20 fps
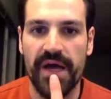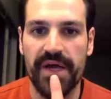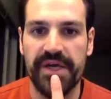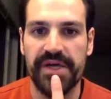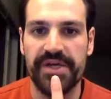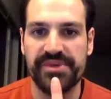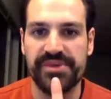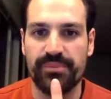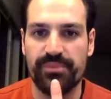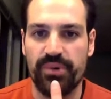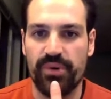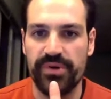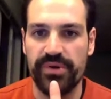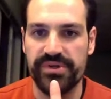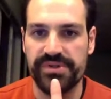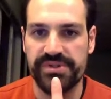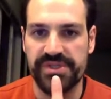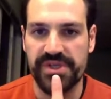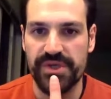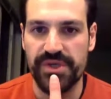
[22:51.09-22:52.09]
It's
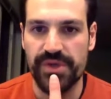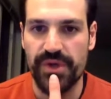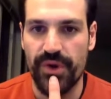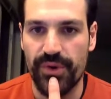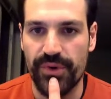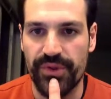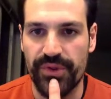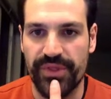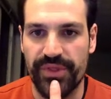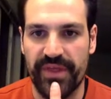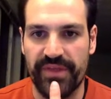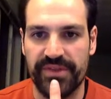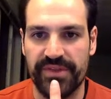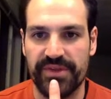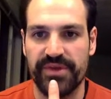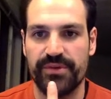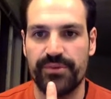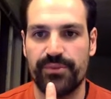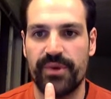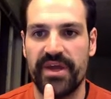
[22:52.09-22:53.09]
important to note that
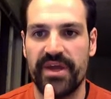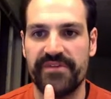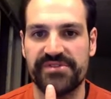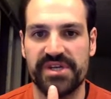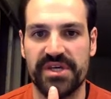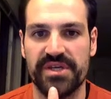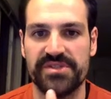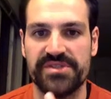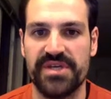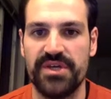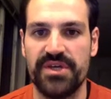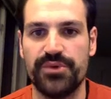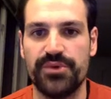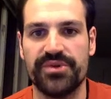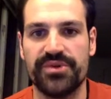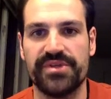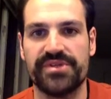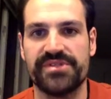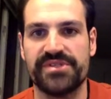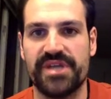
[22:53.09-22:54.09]
the waves continue
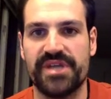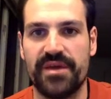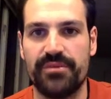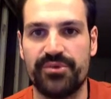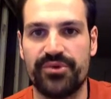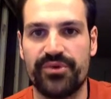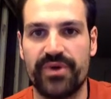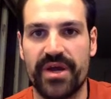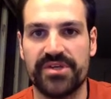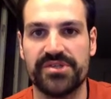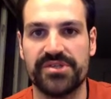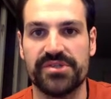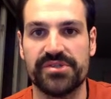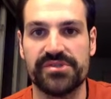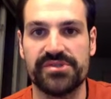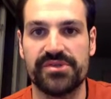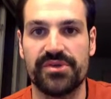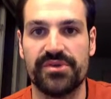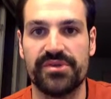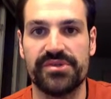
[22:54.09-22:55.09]
in the same direction,
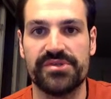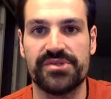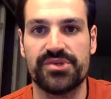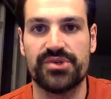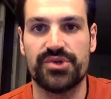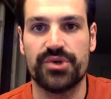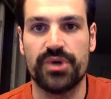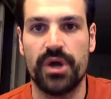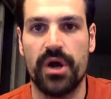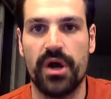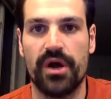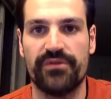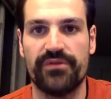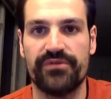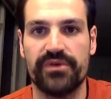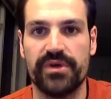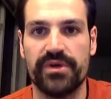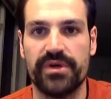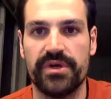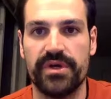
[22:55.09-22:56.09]
so this trough